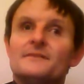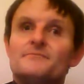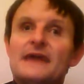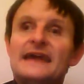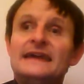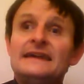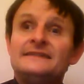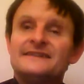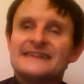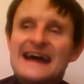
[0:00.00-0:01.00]
Pays
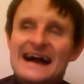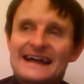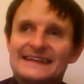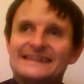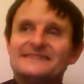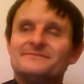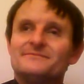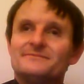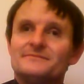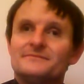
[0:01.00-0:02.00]
de Galles.
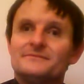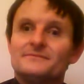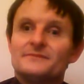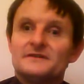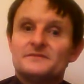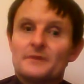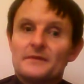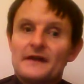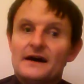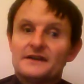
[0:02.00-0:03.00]
This is probably
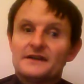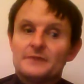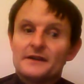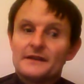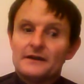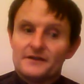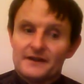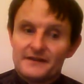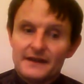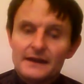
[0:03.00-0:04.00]
the hardest one of the lot,
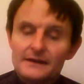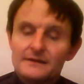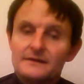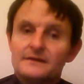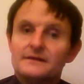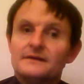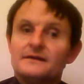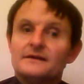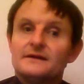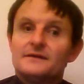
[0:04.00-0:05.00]
I think.
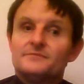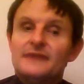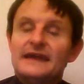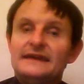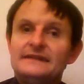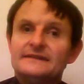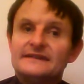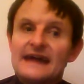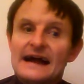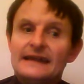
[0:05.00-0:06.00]
Pays de
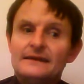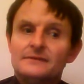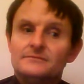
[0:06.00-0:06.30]
Galles.